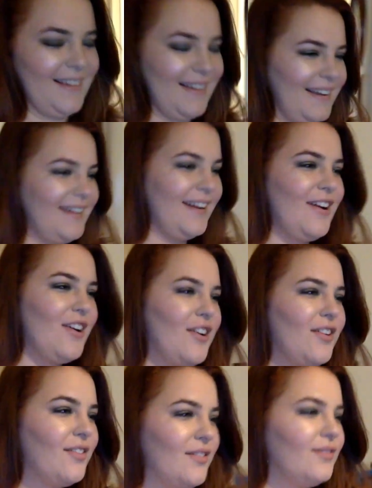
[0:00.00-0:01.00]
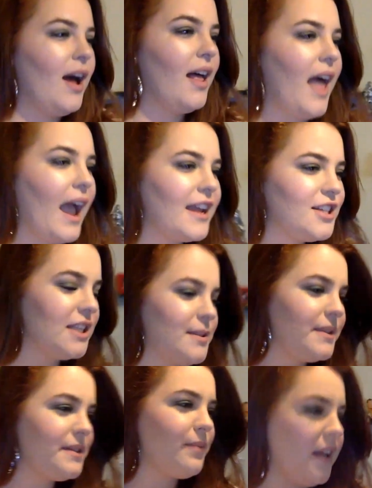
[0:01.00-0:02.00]
you name what kind of
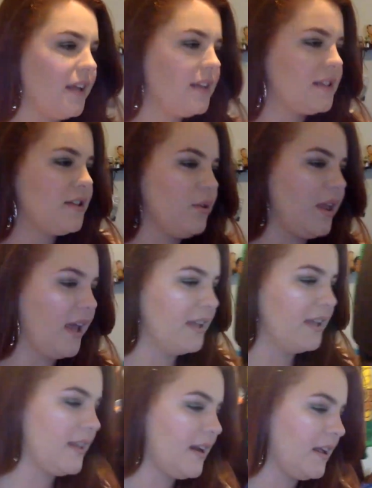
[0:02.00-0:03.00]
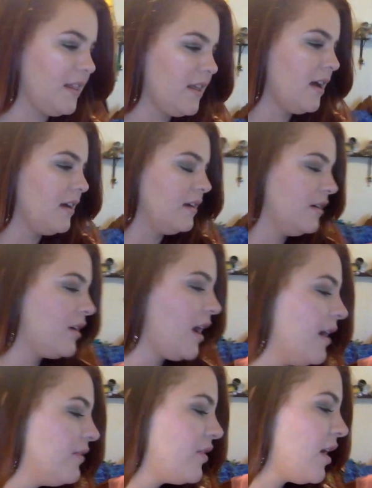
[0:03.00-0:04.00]
therapy, I have been in it since I was
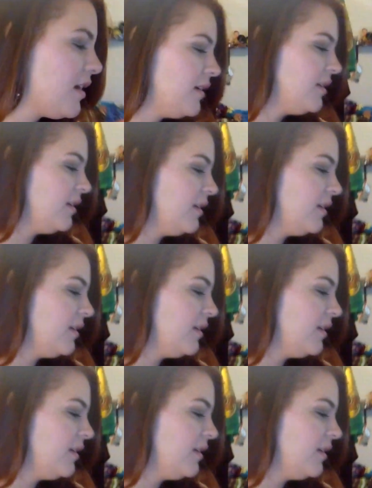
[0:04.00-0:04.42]
10. But I